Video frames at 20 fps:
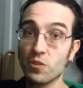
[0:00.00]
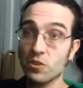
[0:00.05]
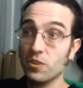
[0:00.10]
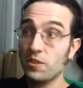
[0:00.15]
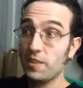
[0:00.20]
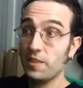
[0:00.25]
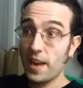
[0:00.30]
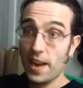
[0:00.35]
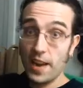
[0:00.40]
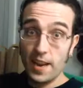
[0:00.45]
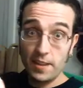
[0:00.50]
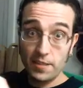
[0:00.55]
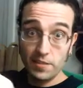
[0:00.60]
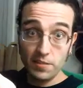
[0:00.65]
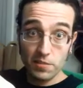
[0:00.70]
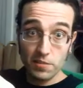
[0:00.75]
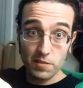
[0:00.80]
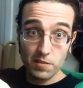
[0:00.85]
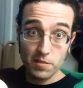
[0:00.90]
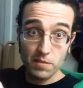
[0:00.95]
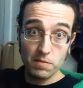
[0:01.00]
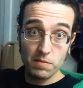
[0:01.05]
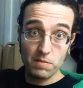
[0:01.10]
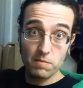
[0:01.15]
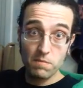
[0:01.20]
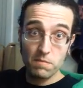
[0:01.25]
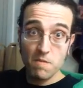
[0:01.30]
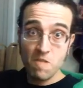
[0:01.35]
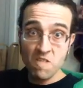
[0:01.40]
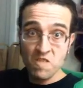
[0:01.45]
Good taste
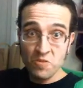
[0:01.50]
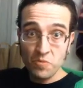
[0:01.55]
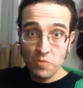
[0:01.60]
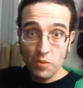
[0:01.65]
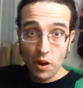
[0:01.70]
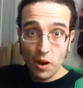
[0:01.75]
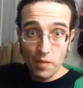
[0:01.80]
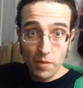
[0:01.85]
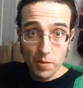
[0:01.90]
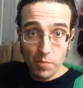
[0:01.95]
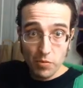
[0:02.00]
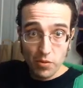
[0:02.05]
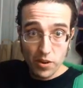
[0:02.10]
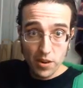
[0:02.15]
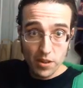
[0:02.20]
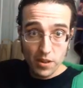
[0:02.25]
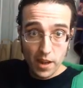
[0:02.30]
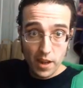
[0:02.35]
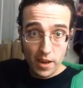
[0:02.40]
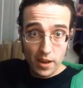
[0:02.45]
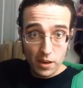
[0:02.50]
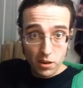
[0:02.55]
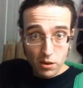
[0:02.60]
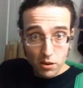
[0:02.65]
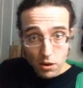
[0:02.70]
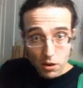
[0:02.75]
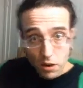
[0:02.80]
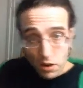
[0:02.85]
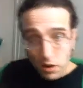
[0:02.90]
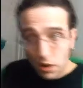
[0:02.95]
on the pre-light.
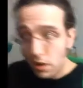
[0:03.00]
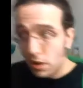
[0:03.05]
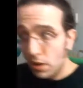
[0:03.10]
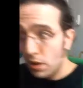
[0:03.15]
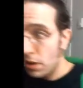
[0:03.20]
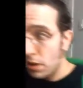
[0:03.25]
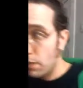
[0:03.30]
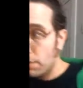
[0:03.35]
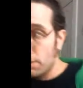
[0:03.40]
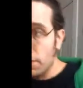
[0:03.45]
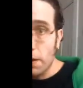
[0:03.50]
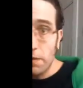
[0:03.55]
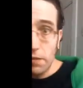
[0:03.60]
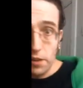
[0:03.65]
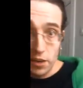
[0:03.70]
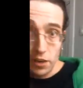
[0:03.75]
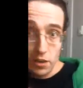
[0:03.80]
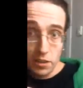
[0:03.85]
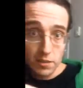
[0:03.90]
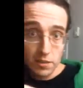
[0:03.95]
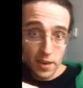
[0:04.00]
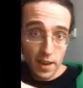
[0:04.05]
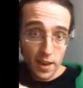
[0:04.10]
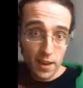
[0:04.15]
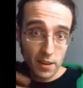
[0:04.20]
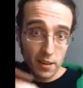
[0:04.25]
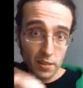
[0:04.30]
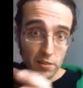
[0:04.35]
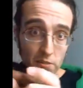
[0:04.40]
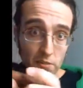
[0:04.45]
Very good
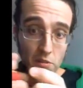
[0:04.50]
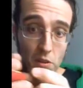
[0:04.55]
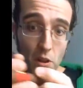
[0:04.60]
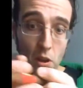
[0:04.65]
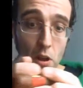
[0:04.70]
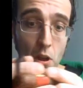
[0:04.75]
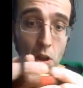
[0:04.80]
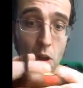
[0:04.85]
taste.